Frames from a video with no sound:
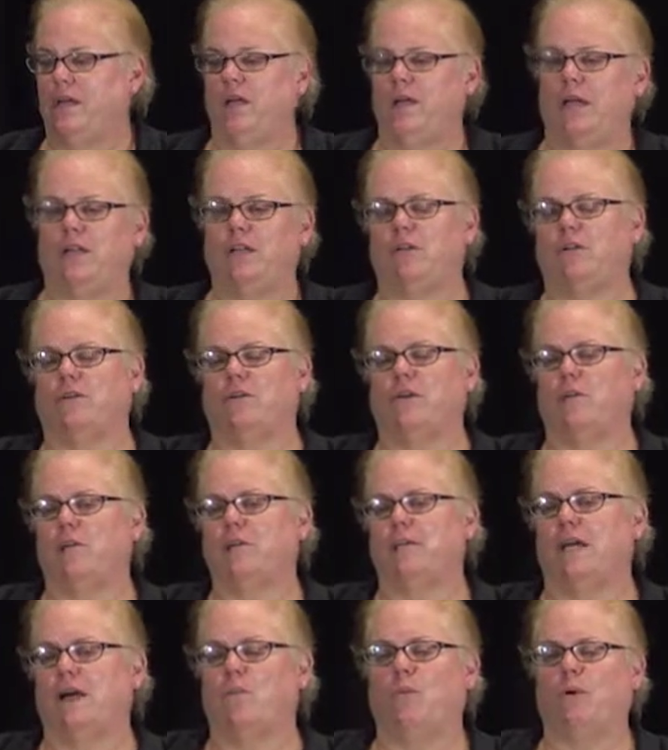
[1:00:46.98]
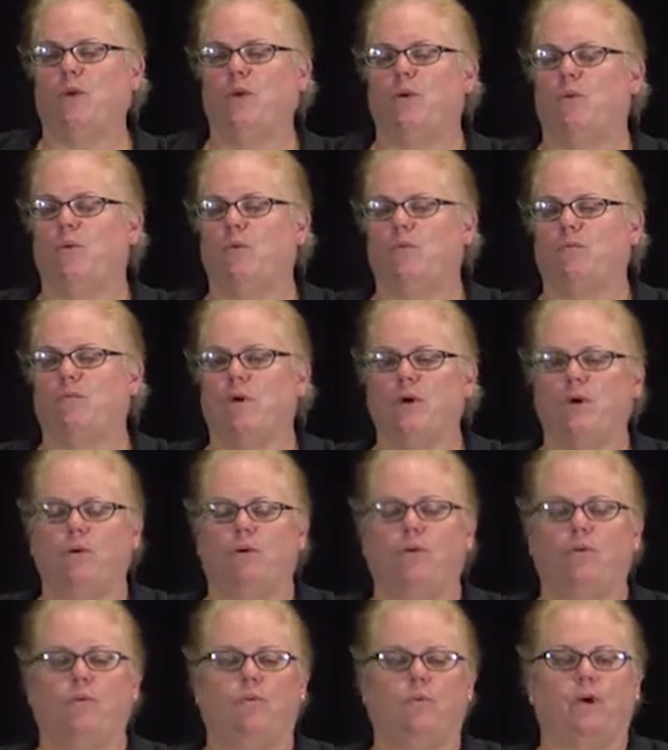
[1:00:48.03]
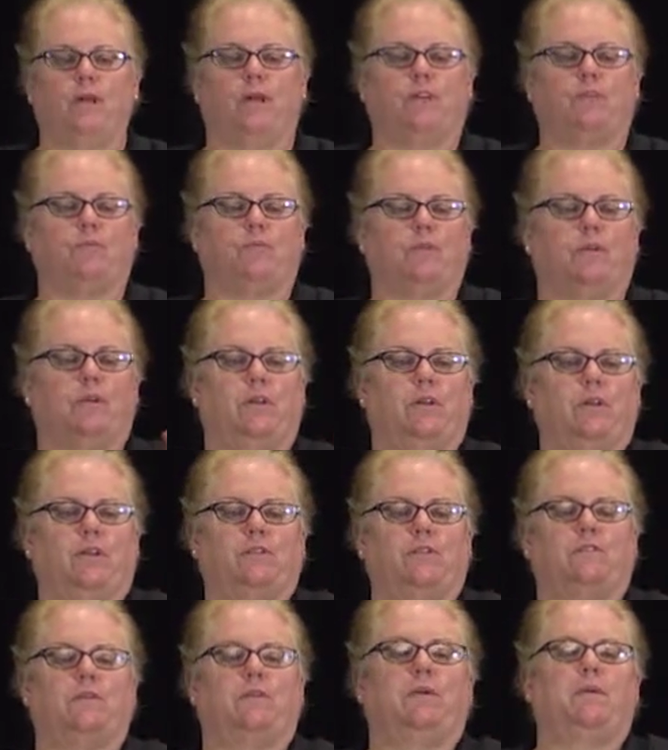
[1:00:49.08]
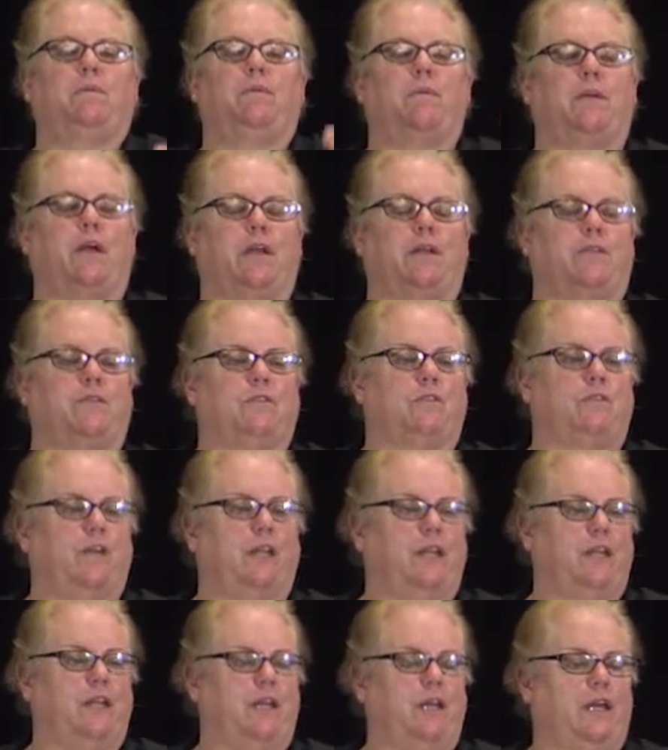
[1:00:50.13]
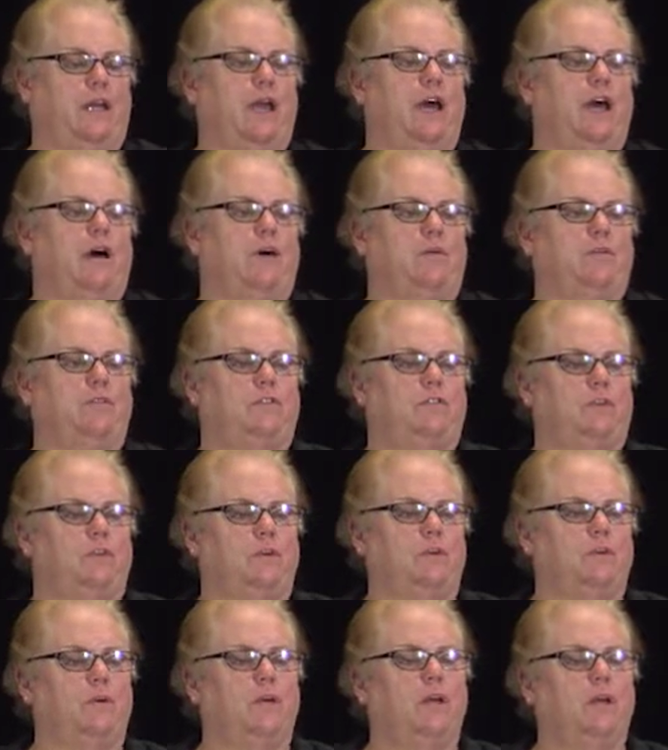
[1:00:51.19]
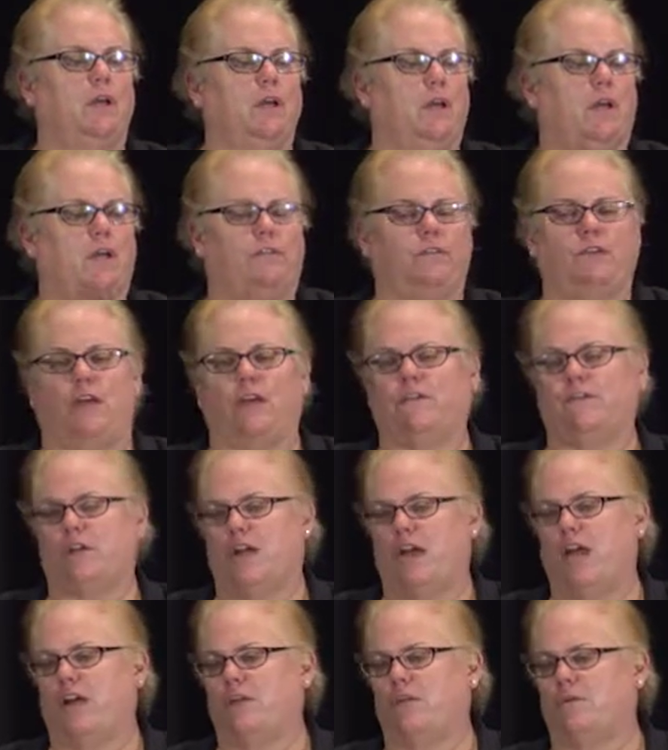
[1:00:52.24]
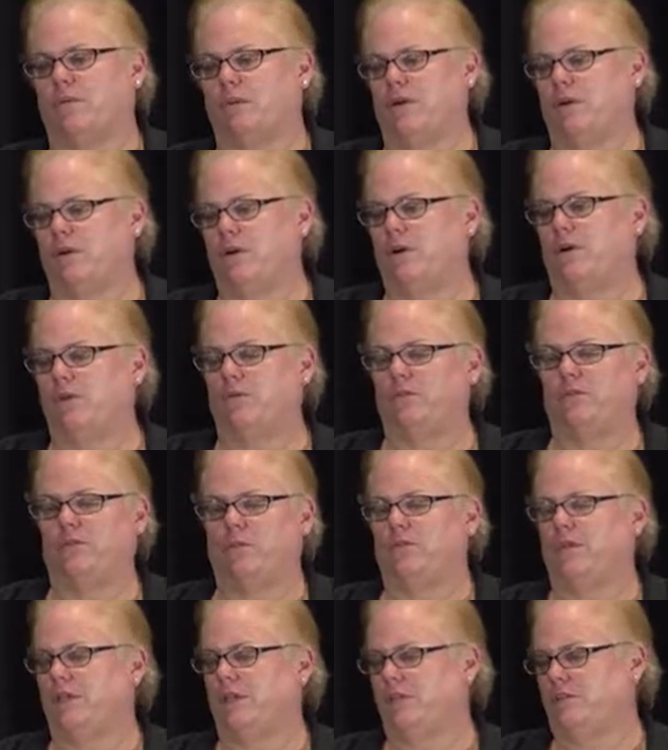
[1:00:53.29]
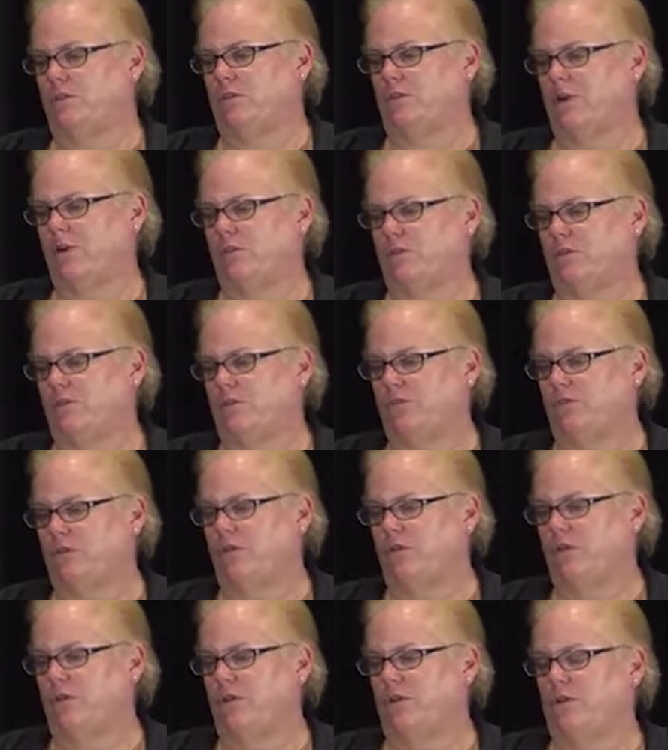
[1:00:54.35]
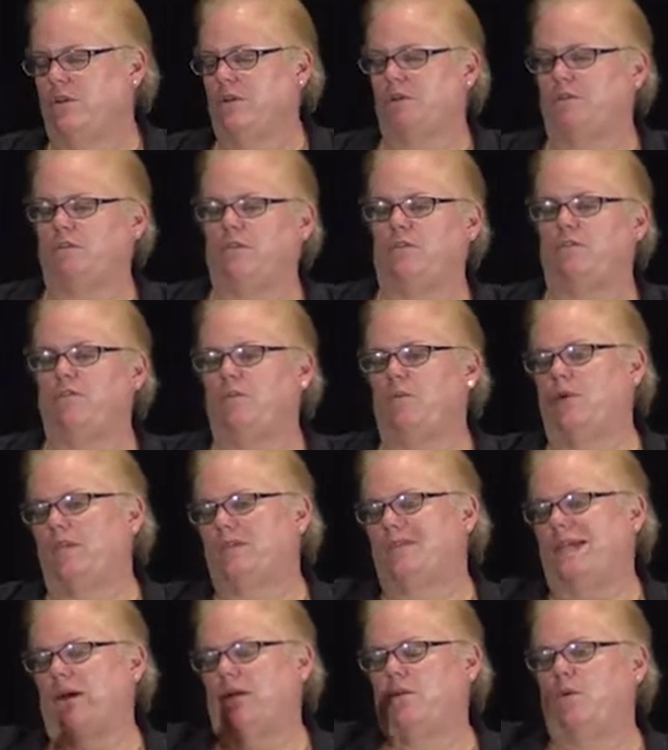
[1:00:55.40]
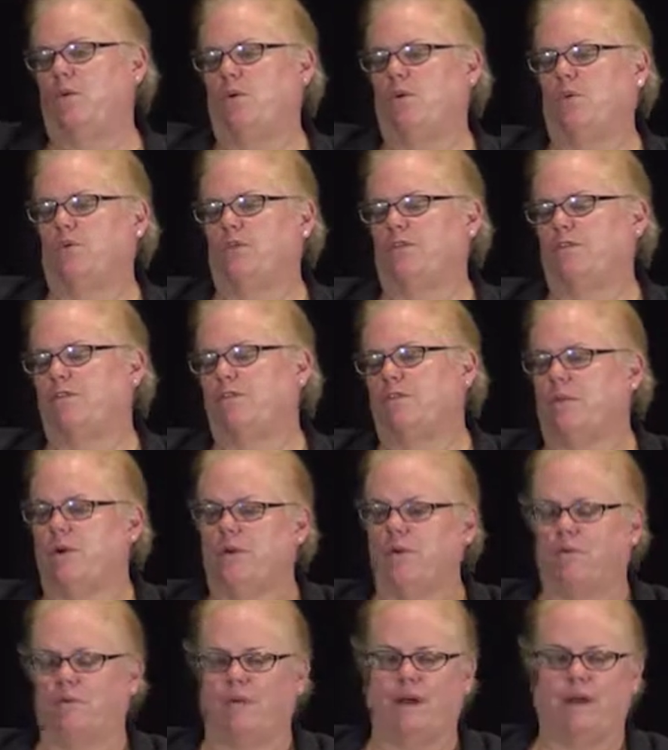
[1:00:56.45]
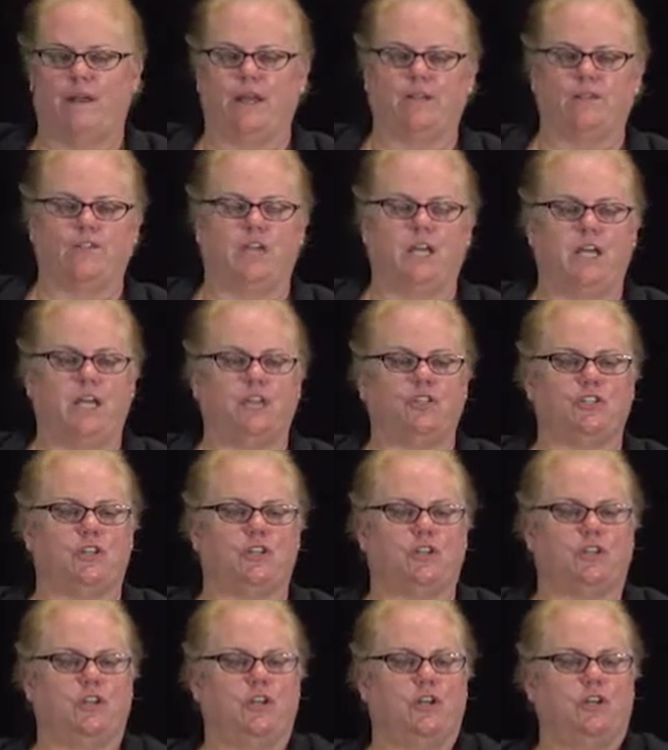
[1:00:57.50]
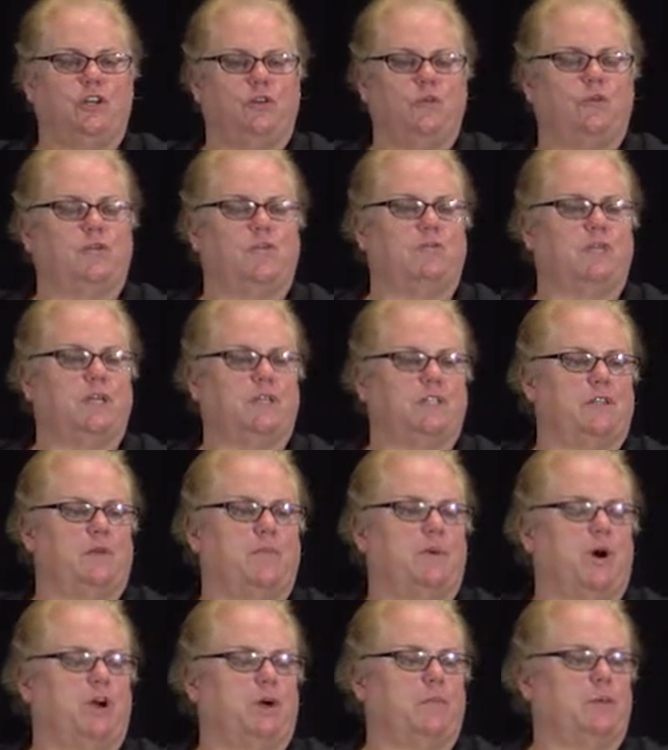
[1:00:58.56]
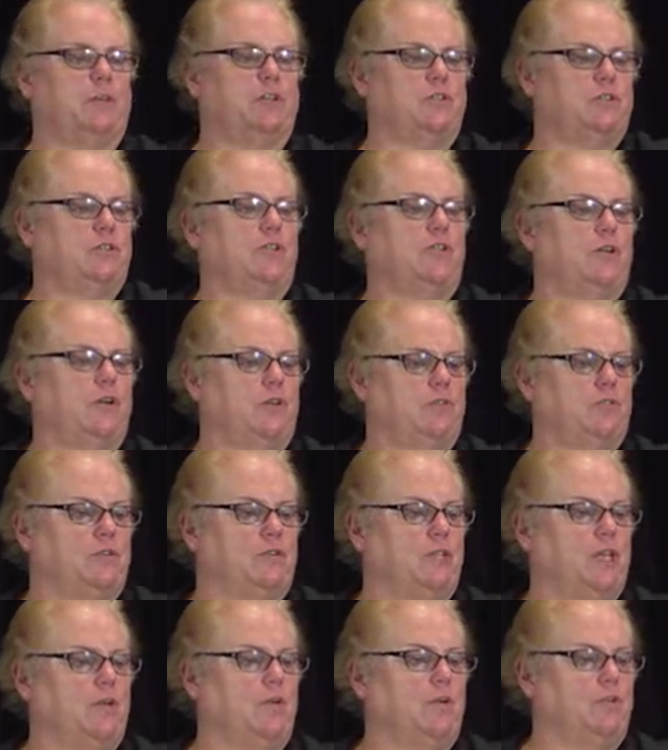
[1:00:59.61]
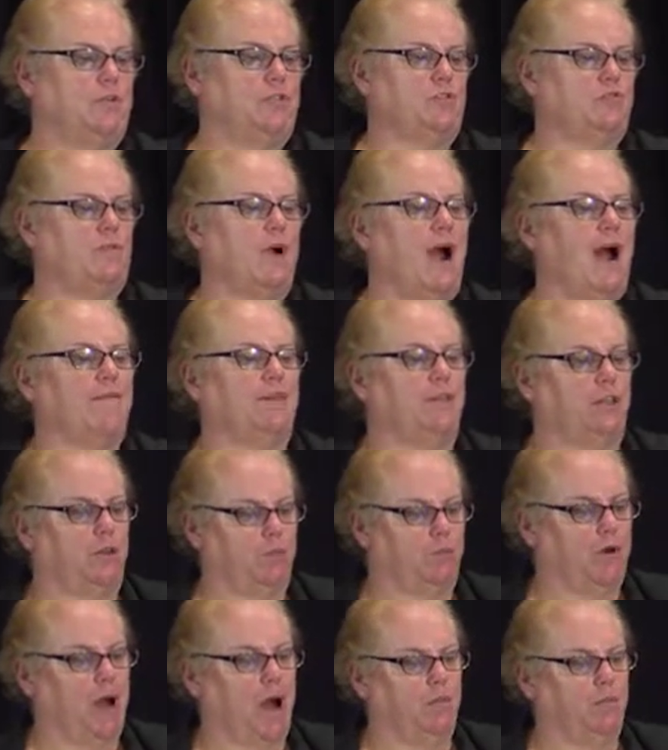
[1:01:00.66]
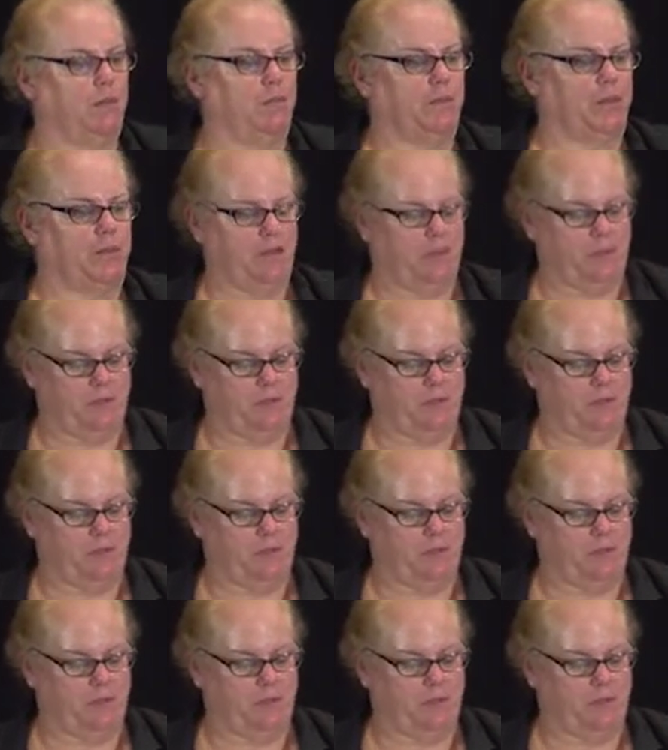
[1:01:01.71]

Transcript: and you're going down one whole road when it's really just people are not understanding how to assess and accurately code something that's a pressure ulcer. So if you went down a whole different road around education, you would have missed the mark because you didn't understand what was driving the problem in your